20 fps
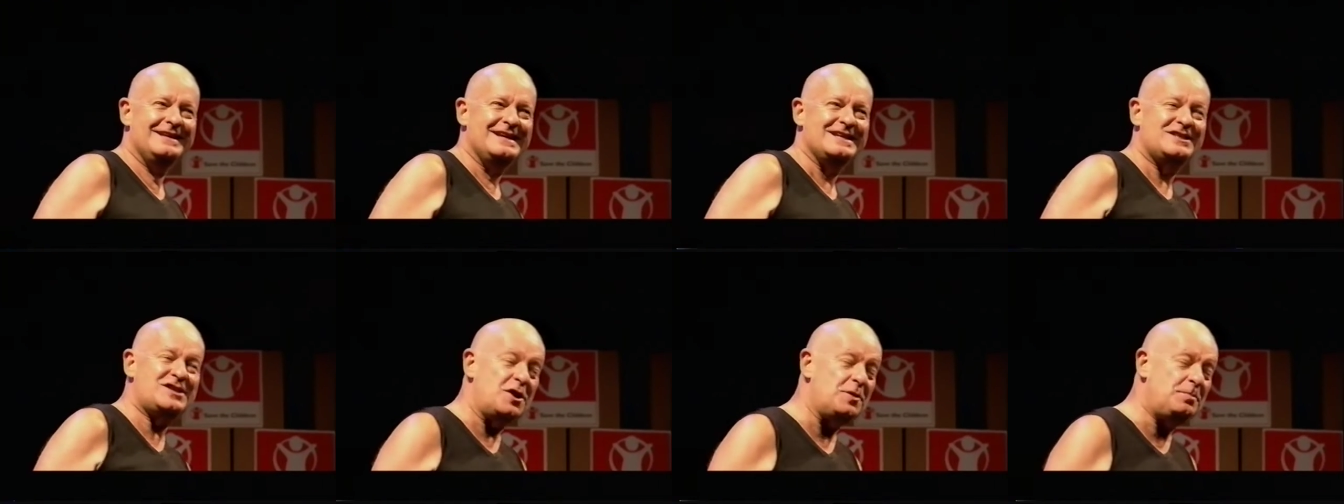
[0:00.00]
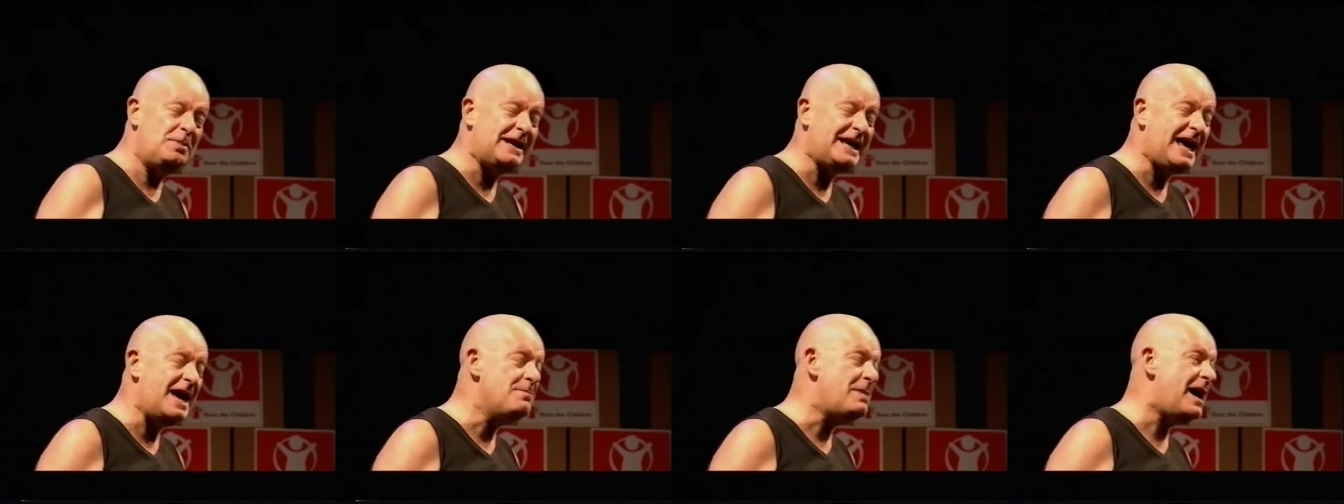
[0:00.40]
So it
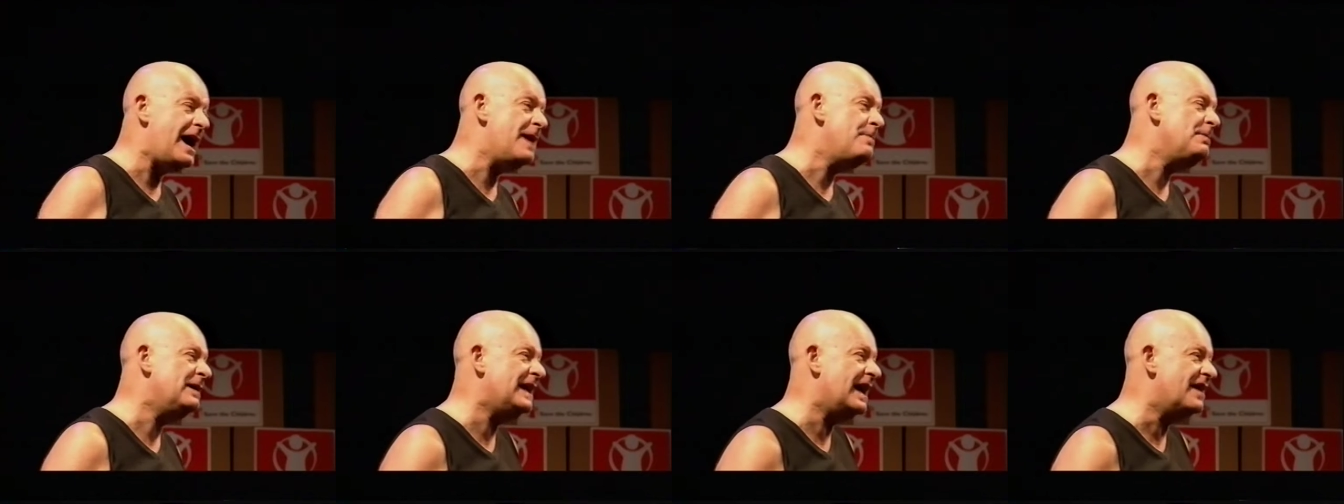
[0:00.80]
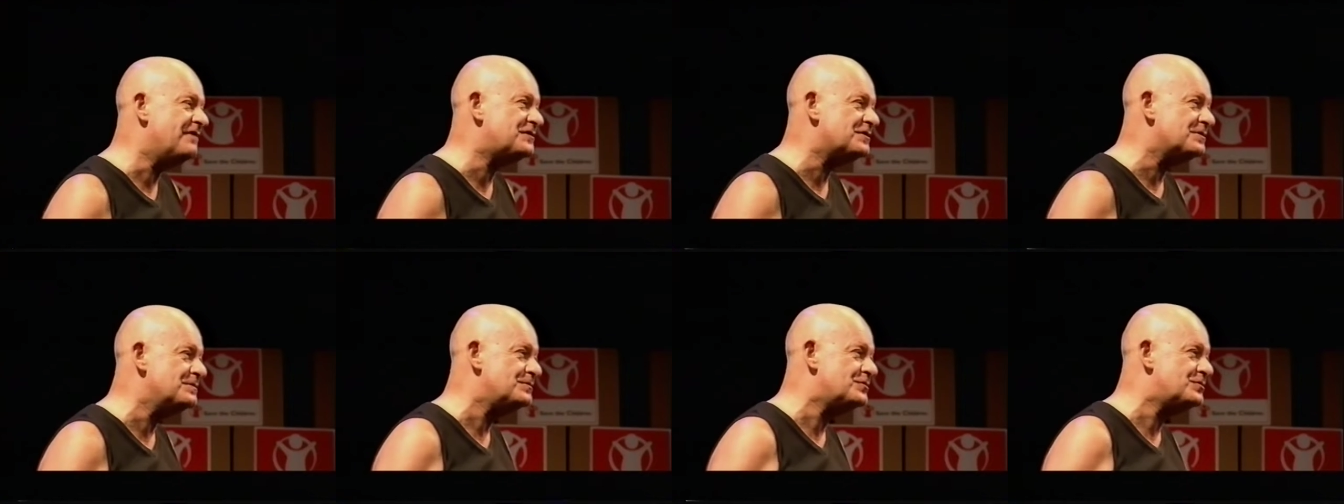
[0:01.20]
became my aim in
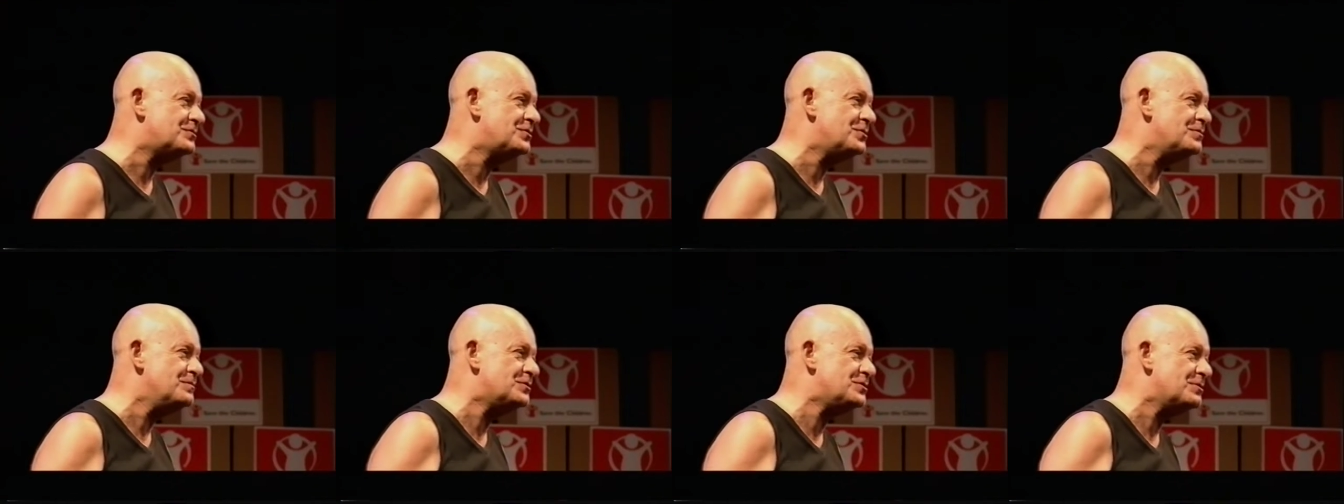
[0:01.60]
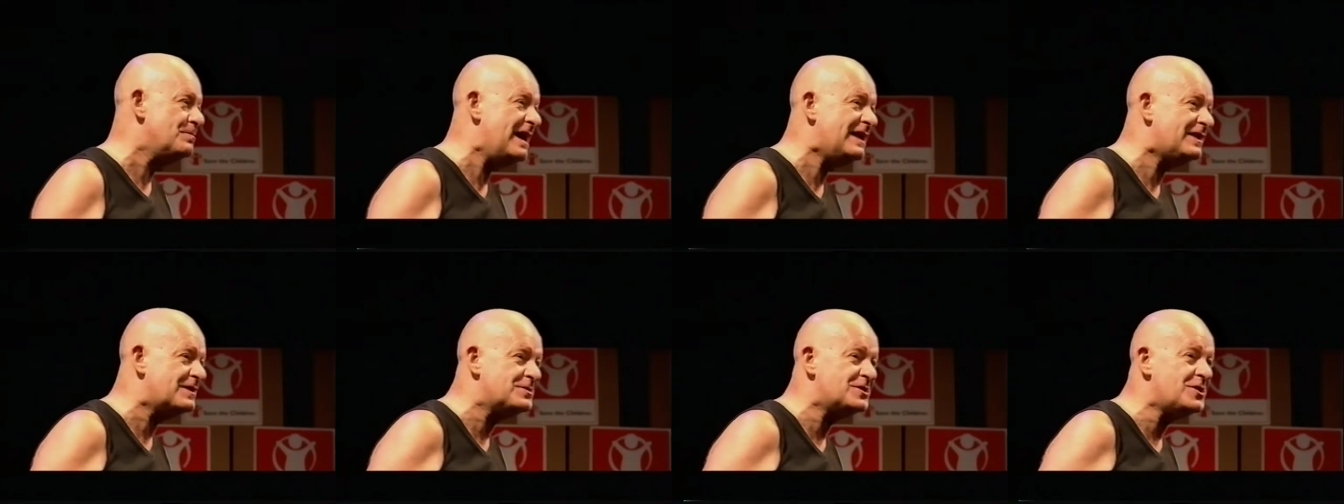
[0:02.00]
life to
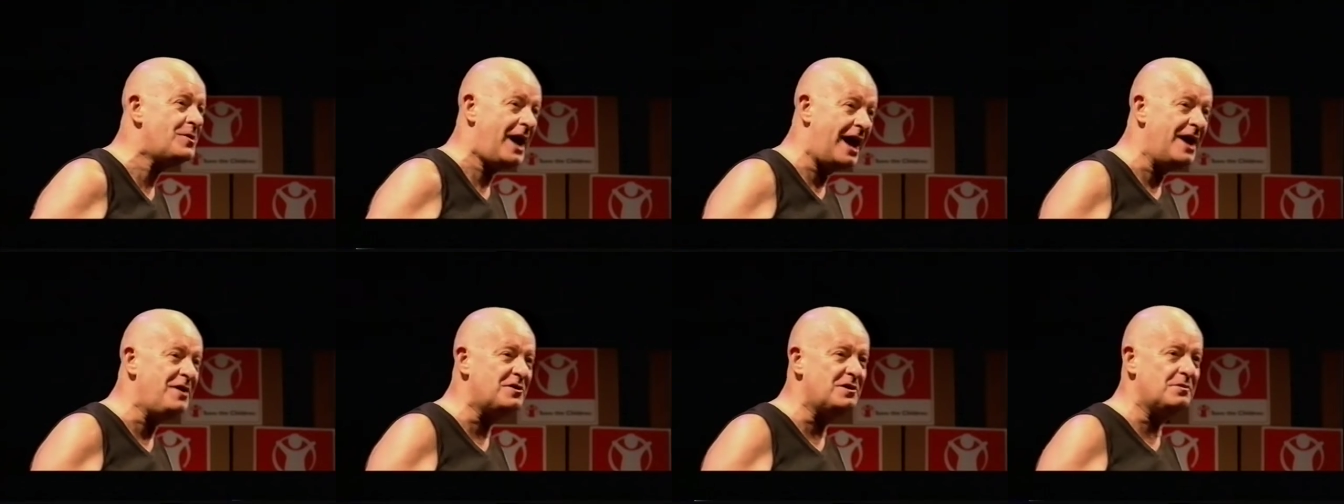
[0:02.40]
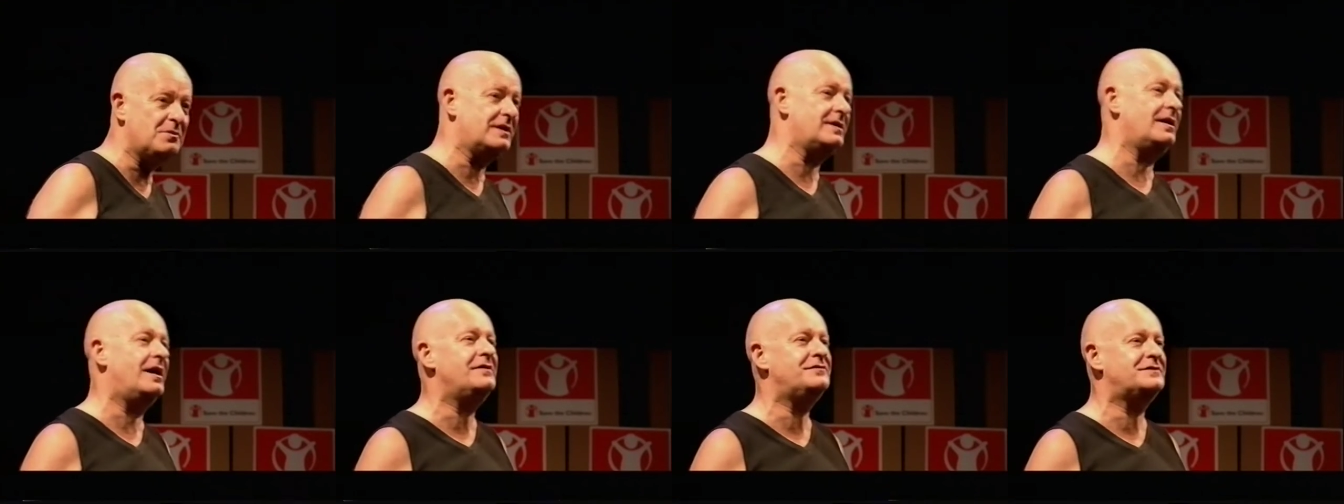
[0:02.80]
make them so angry
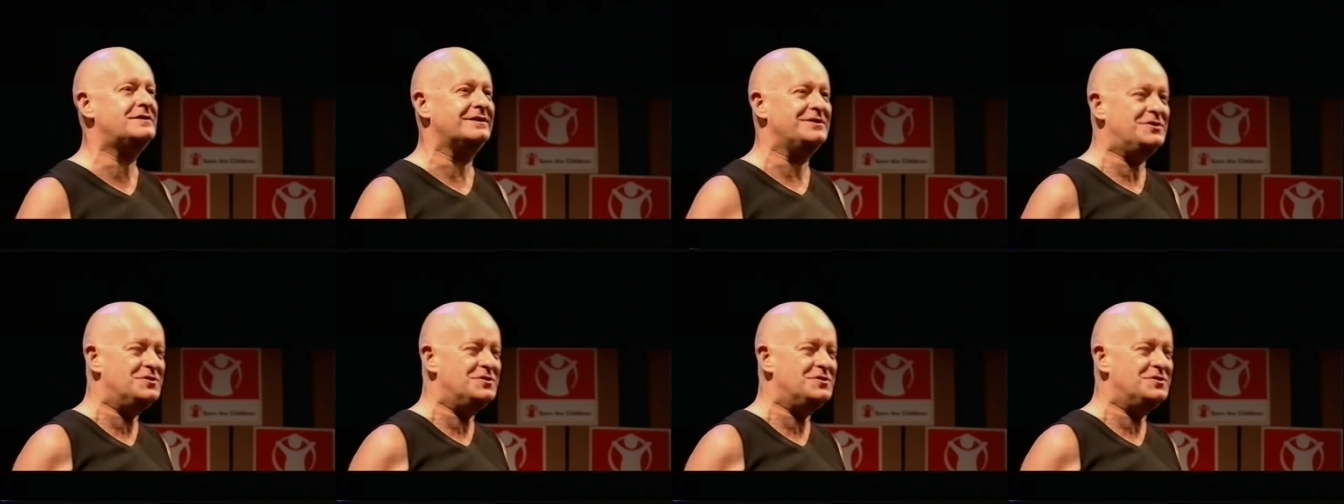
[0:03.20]
with laughter,